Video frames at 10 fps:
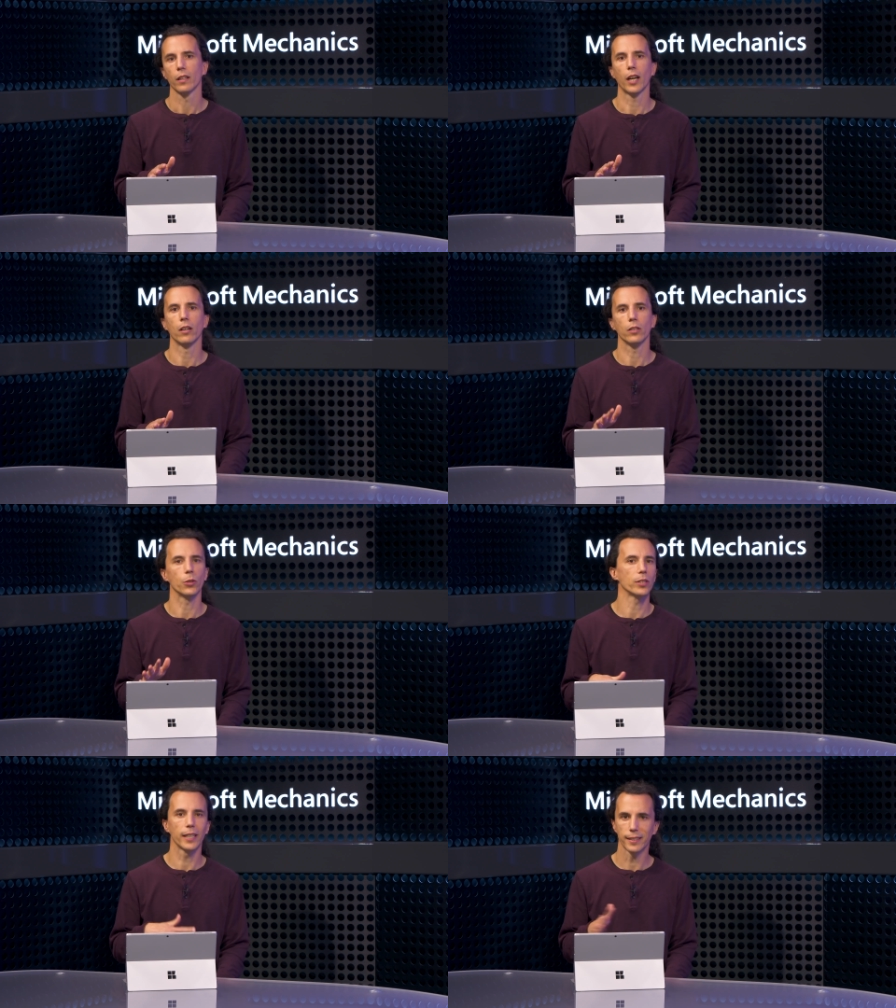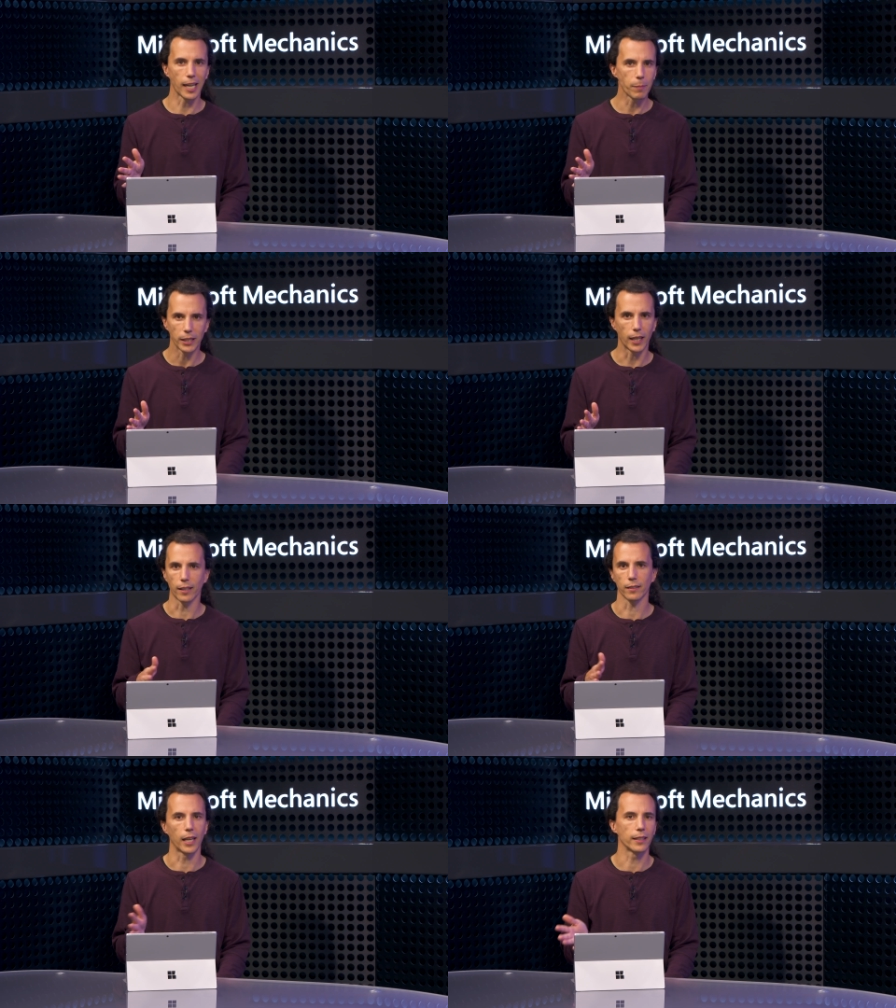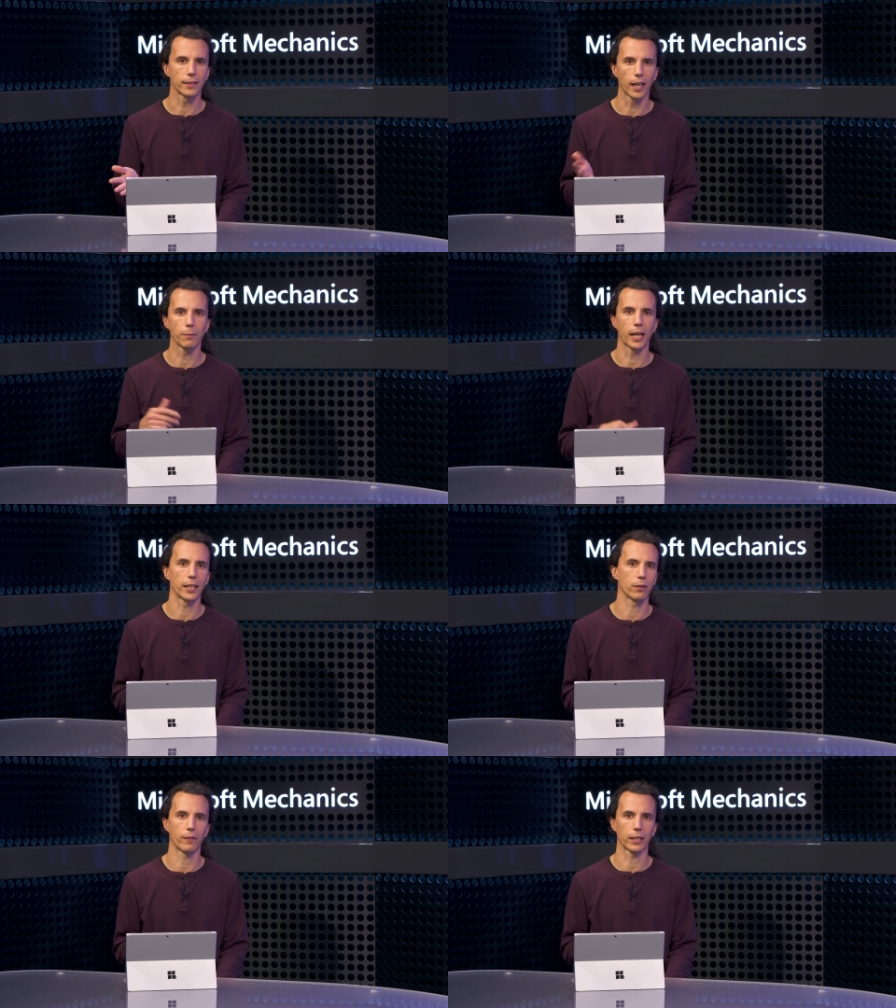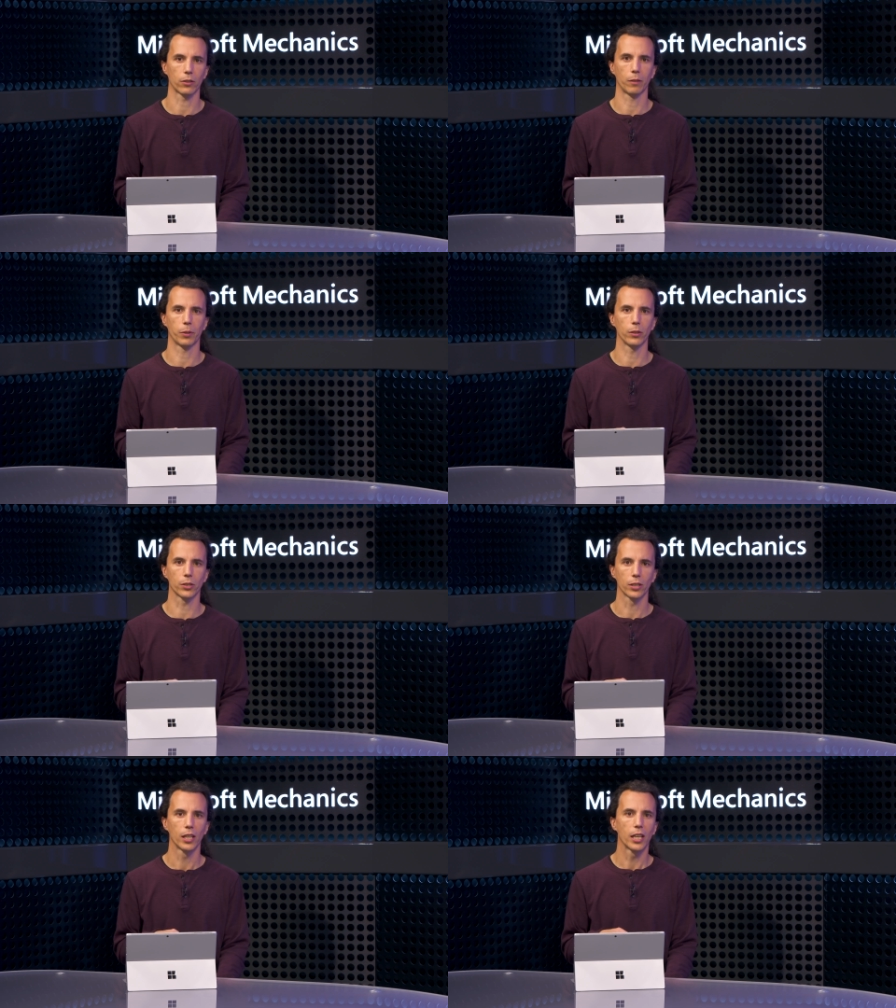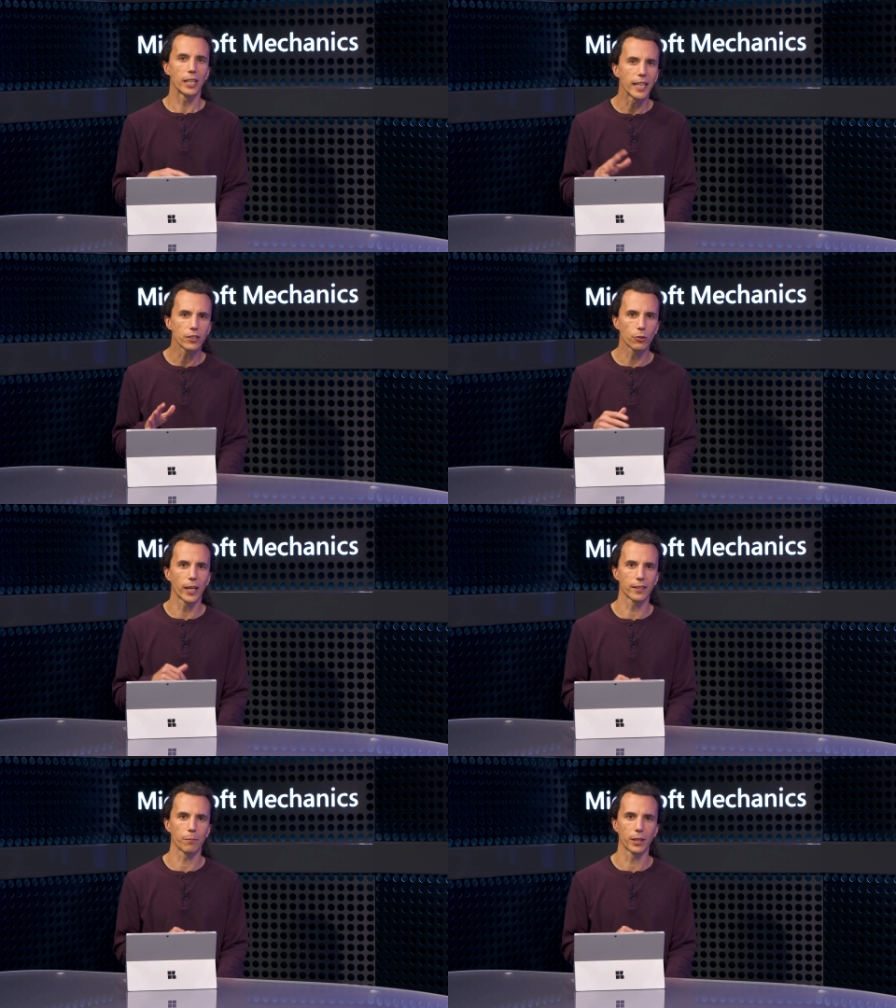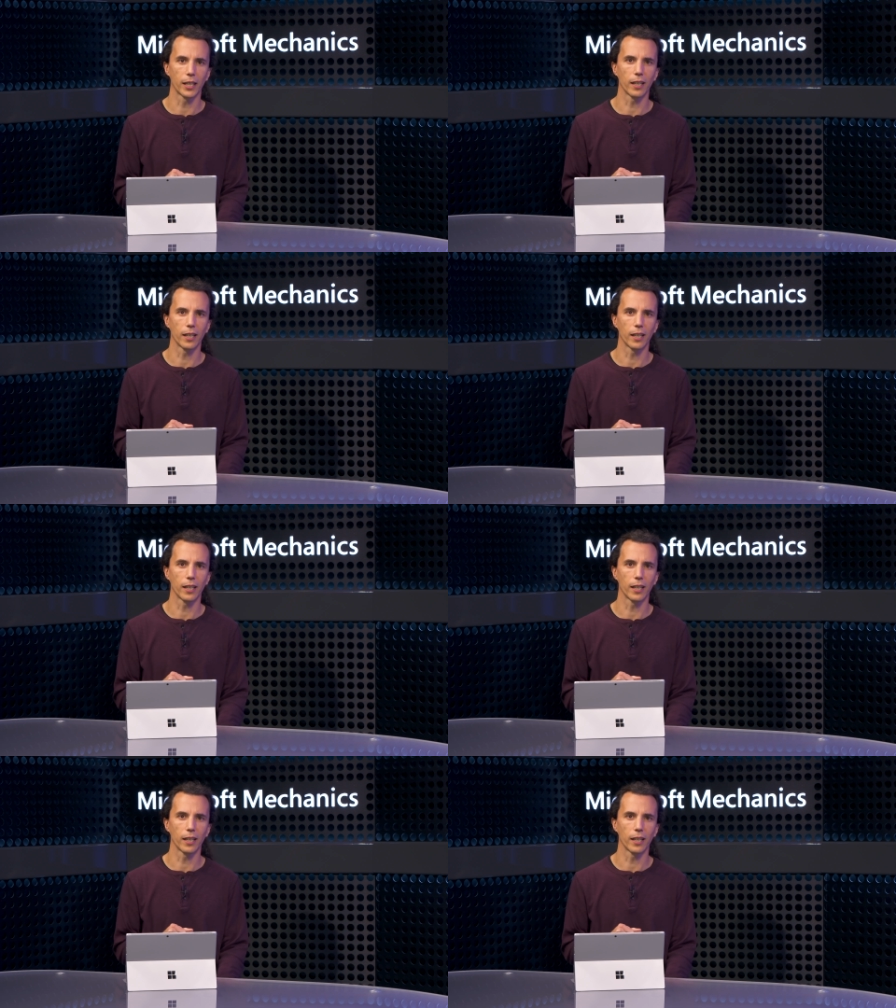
Now, using the same index and the same kind of vector approach, let's try something